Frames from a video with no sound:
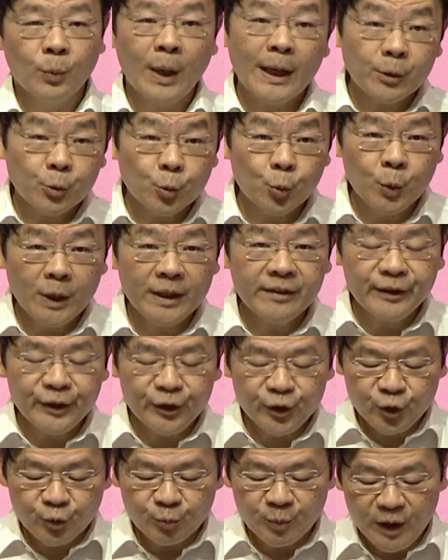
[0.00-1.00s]
What
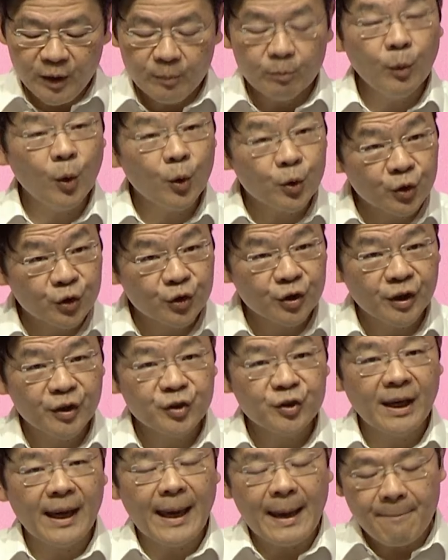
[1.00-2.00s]
worries me most
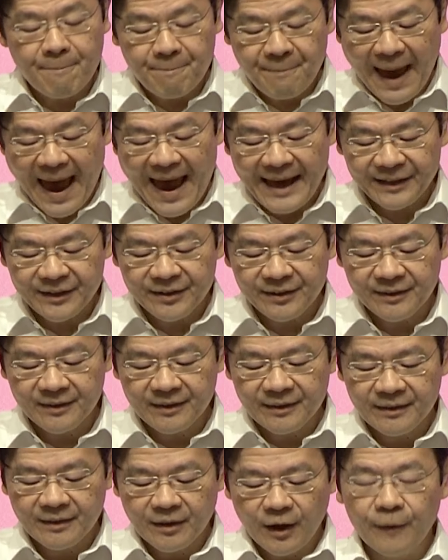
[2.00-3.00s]
is the impact
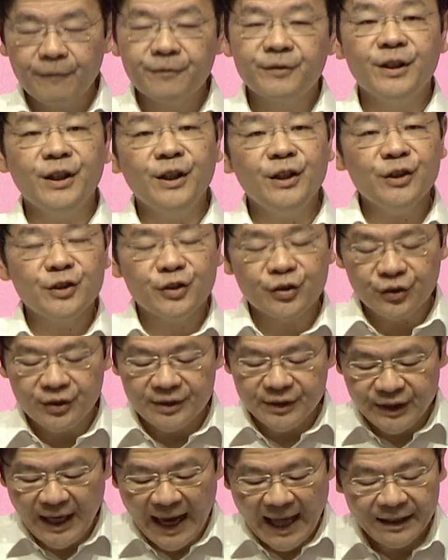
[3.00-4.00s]
of
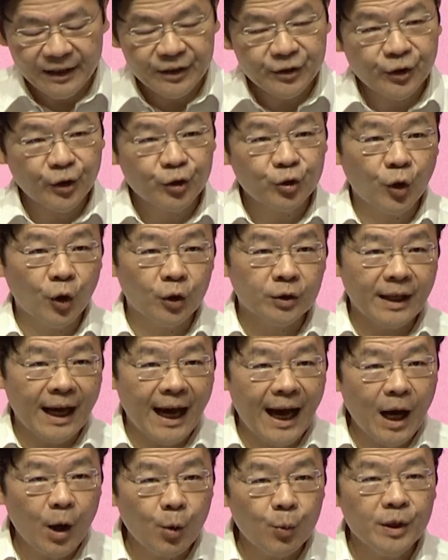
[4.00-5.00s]
these challenges on
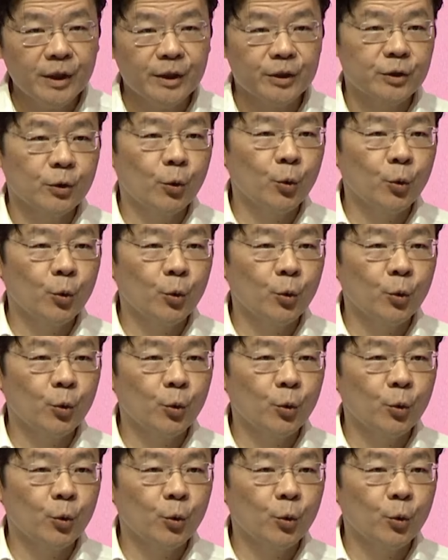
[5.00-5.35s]
our